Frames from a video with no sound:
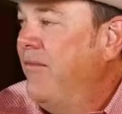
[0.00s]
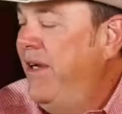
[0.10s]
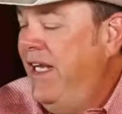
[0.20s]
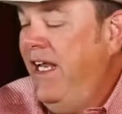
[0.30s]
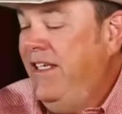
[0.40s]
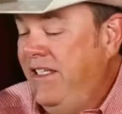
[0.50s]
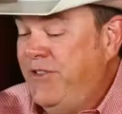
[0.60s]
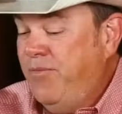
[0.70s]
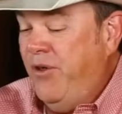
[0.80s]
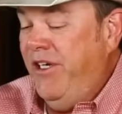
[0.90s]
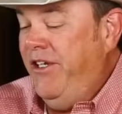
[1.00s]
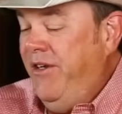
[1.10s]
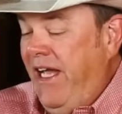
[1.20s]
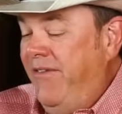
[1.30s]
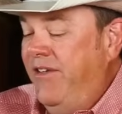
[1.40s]
But at this point, you
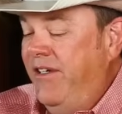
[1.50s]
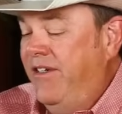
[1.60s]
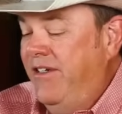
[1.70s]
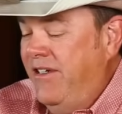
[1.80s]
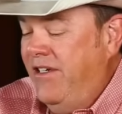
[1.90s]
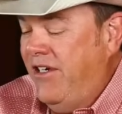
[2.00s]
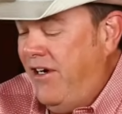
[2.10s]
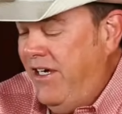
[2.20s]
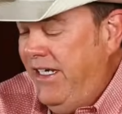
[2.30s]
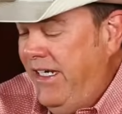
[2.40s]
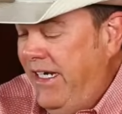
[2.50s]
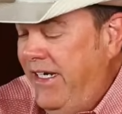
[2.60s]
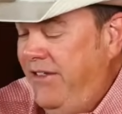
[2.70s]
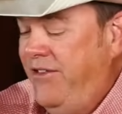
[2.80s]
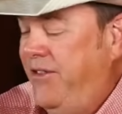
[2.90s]
haven't gone
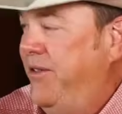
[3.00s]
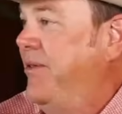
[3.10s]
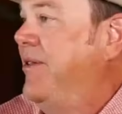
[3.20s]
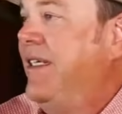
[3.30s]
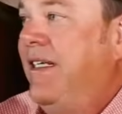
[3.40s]
into